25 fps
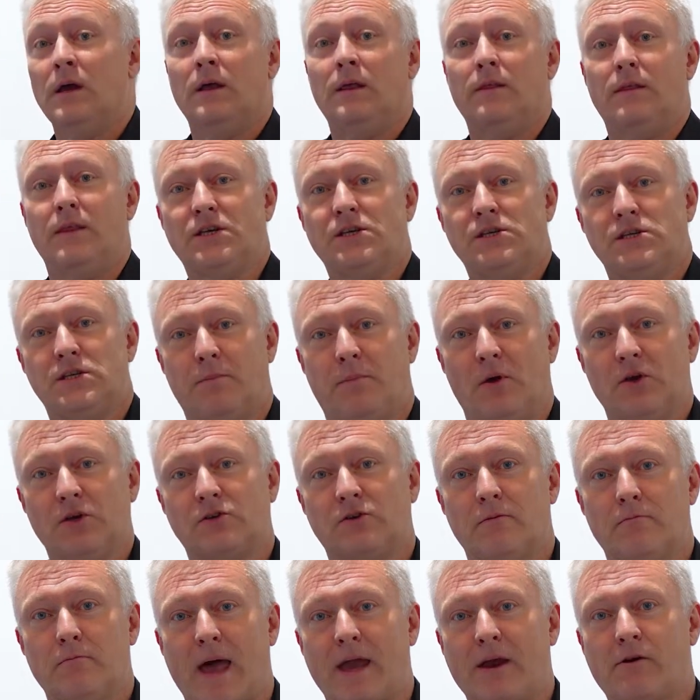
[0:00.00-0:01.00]
This is the
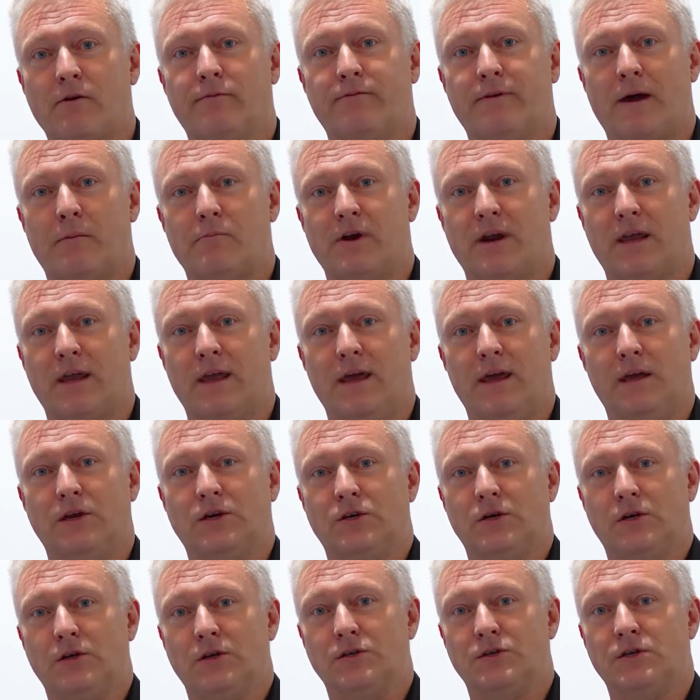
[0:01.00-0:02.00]
Boston
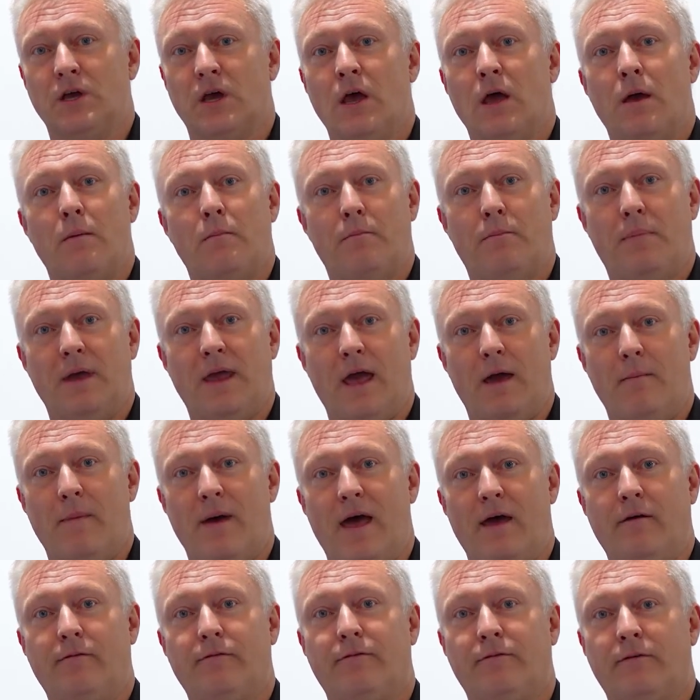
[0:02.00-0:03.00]
Microfabrications BMF